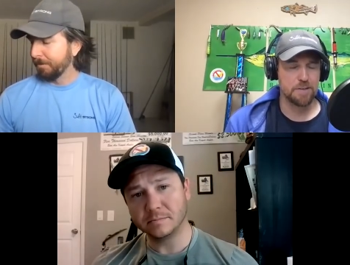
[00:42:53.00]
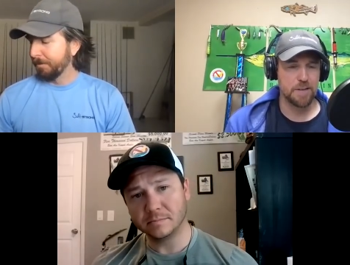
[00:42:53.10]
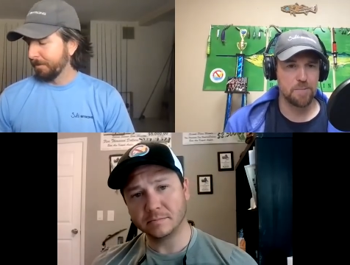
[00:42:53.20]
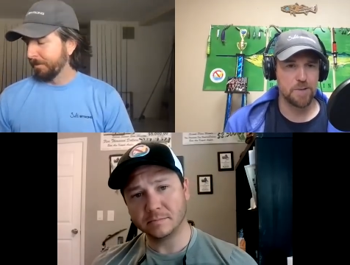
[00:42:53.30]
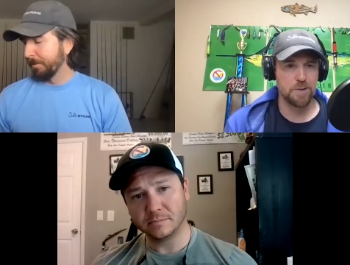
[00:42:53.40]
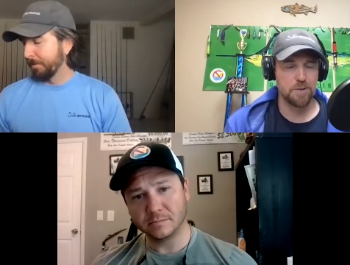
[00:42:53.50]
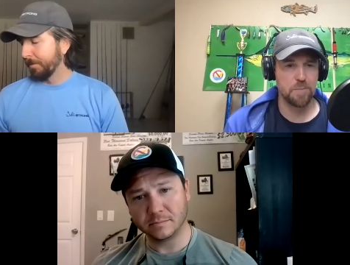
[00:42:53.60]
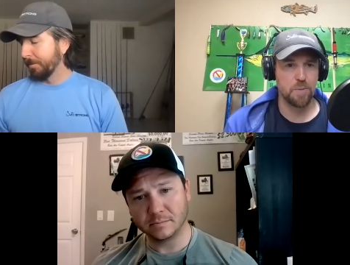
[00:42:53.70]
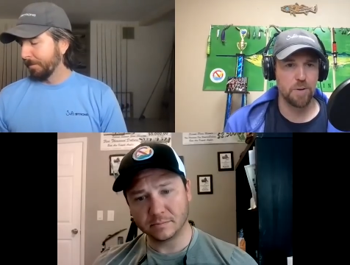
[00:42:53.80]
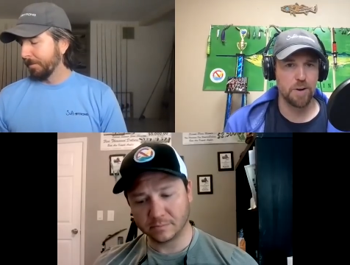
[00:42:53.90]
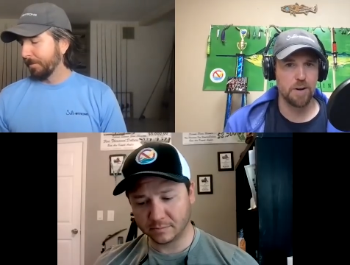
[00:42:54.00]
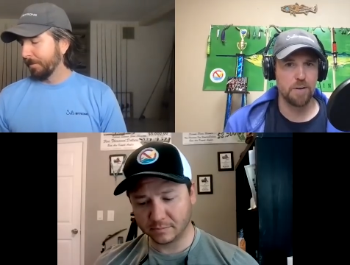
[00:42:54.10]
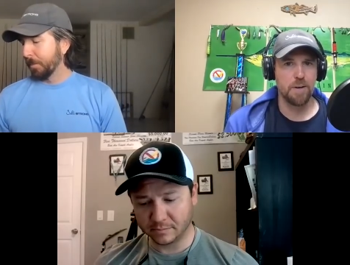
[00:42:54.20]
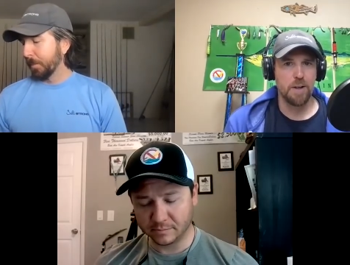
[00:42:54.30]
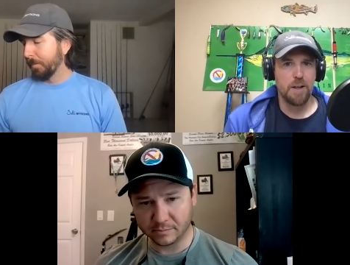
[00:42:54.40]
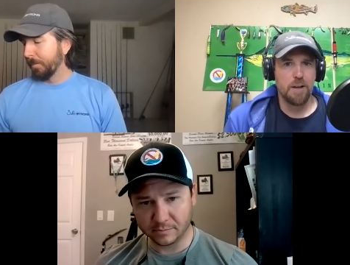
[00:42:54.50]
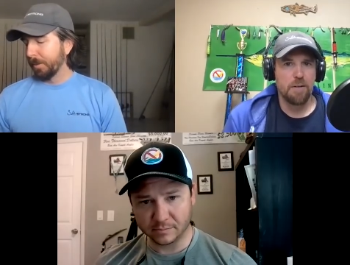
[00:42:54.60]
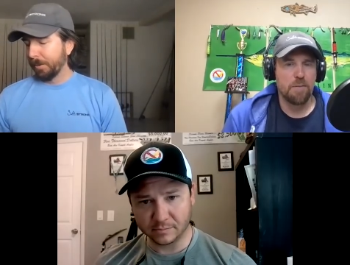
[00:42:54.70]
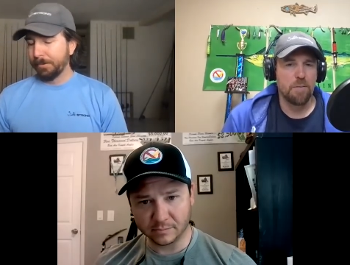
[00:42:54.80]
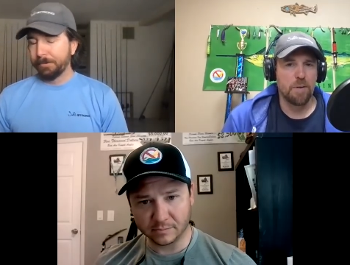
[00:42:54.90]
Speaker 1: Slam Shady 2.0.
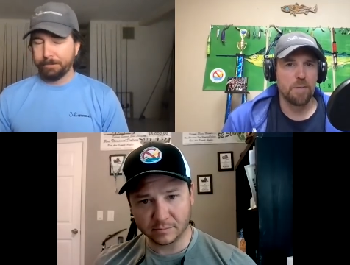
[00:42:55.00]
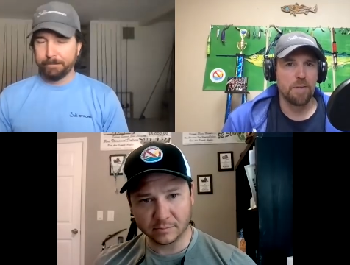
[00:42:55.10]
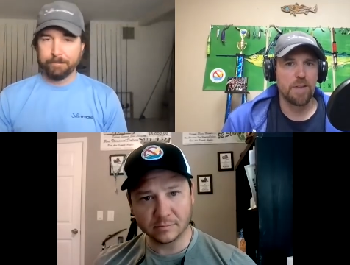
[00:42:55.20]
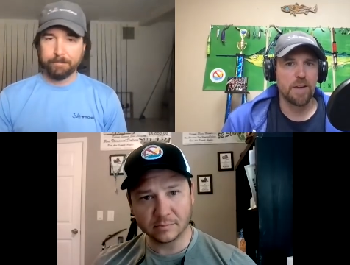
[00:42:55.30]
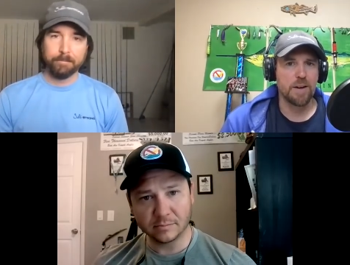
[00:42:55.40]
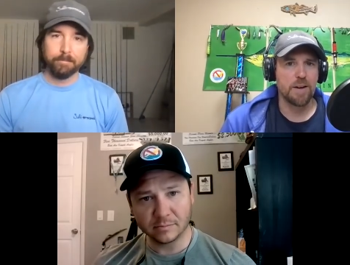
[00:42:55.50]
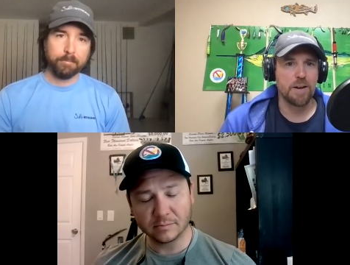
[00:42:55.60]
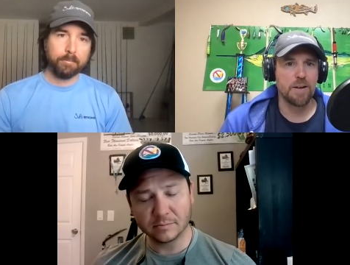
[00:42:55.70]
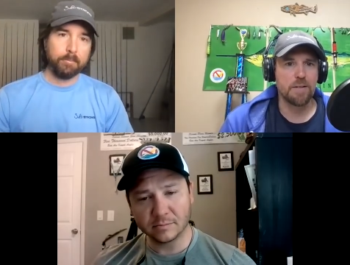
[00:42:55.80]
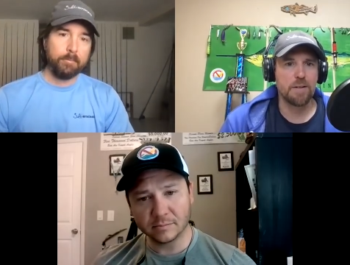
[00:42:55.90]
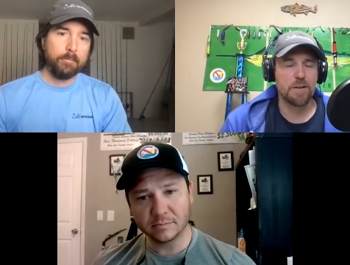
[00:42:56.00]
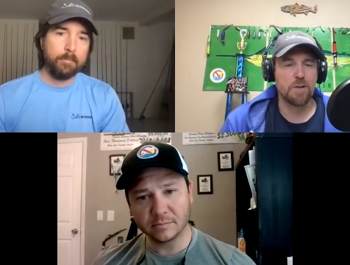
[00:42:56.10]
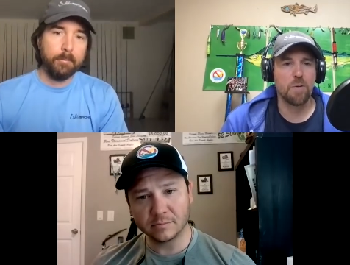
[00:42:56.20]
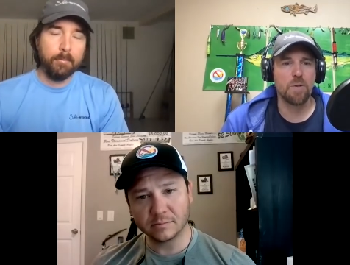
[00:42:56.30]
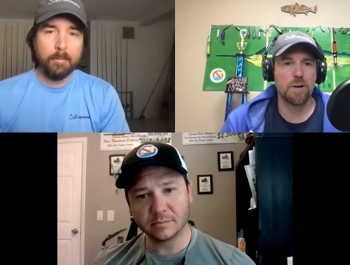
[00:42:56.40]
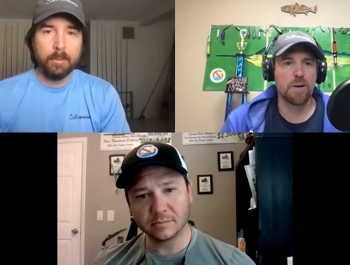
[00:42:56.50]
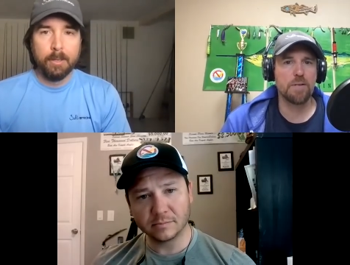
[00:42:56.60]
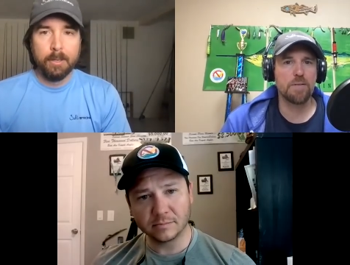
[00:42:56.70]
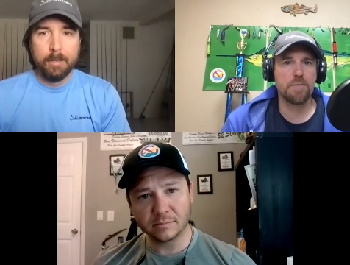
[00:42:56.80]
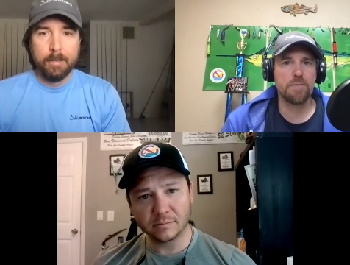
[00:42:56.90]
What are we thinking? A a
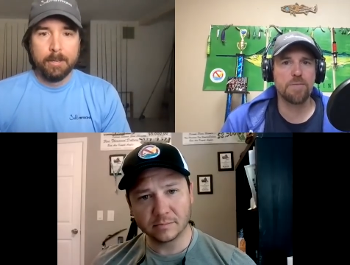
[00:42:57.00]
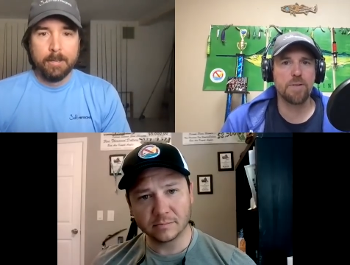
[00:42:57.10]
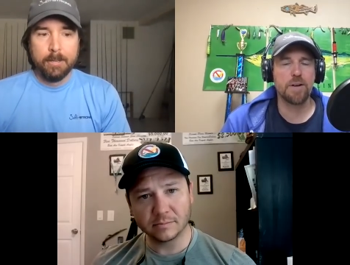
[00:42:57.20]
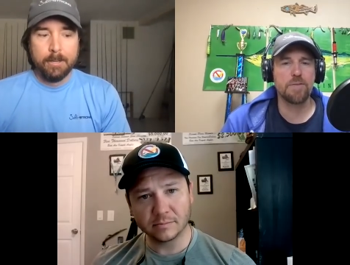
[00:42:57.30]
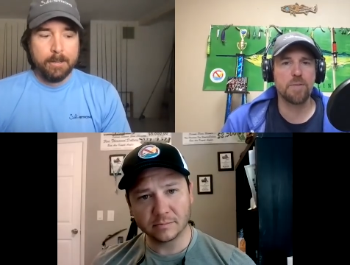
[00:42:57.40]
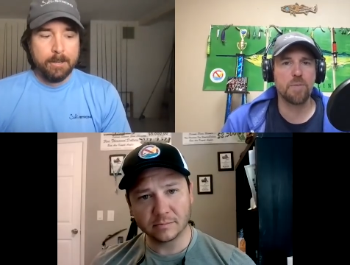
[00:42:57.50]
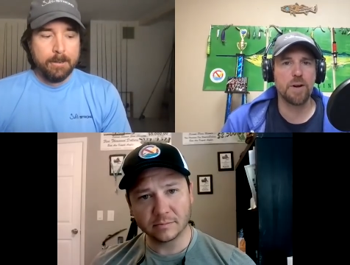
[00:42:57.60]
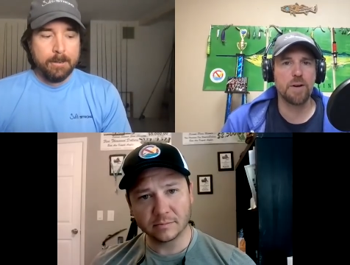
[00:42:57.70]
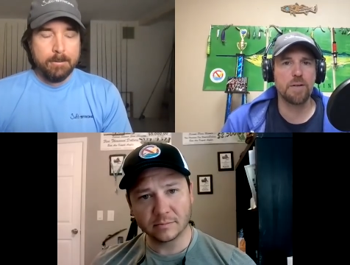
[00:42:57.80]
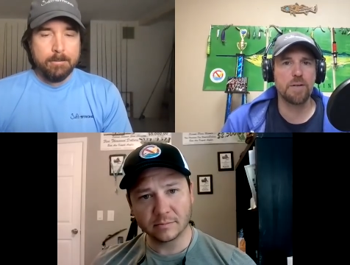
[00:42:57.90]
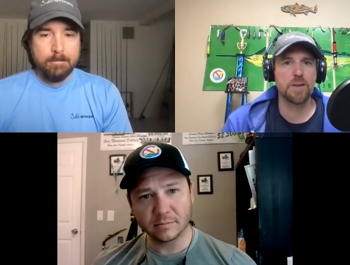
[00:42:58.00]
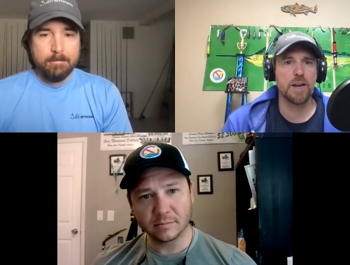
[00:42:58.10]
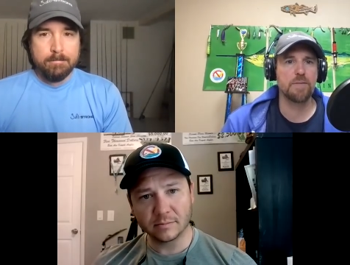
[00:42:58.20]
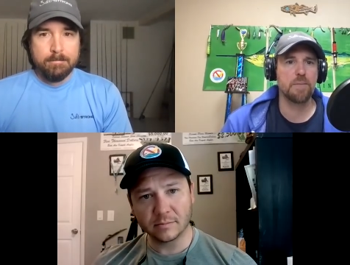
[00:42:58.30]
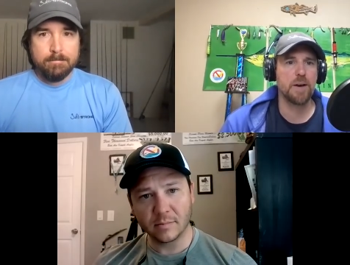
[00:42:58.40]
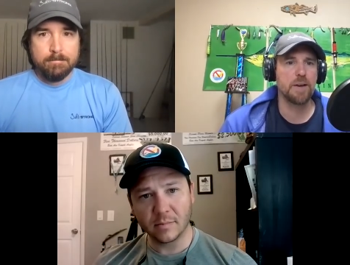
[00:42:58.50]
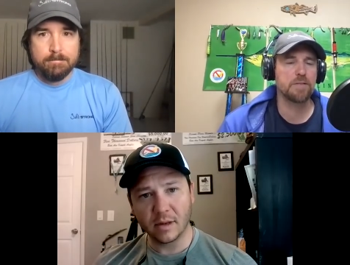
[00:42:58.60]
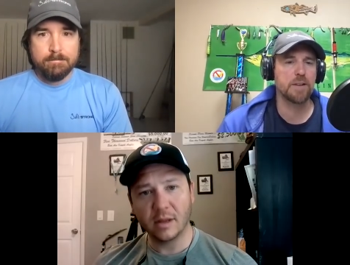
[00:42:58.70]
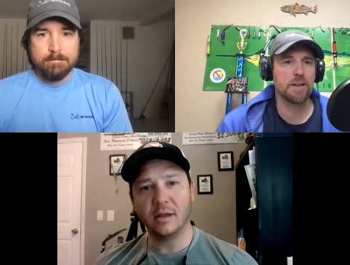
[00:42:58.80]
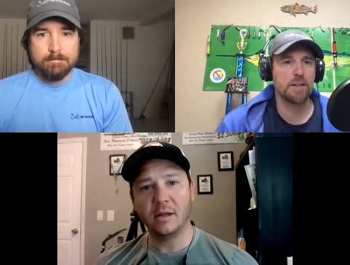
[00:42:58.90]
quarter for uh, for winter is kind of a
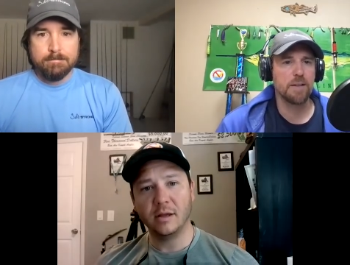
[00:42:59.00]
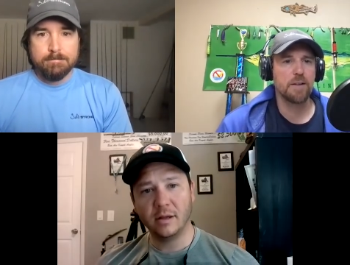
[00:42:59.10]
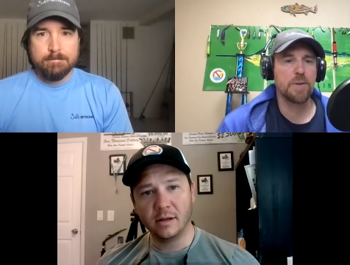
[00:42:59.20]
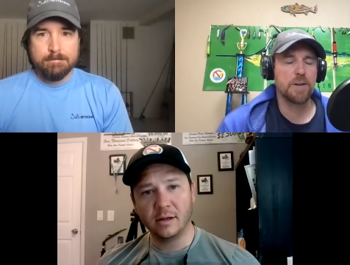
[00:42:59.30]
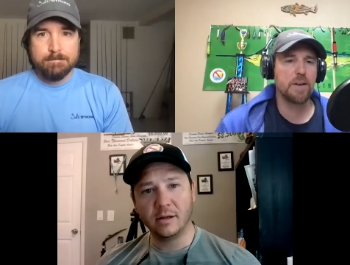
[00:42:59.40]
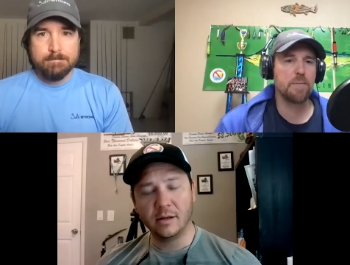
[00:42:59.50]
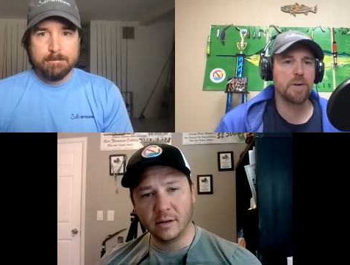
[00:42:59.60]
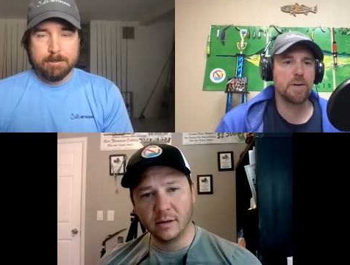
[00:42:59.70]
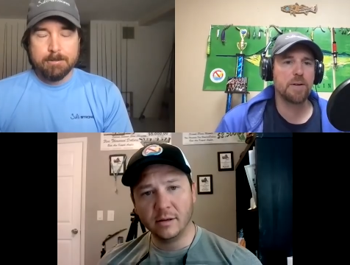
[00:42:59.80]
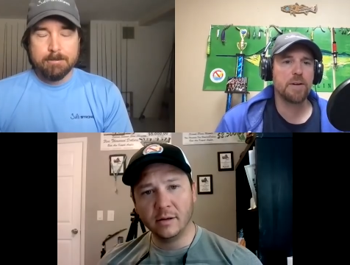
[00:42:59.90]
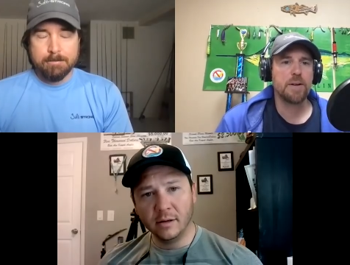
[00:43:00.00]
must to get a little bit deeper.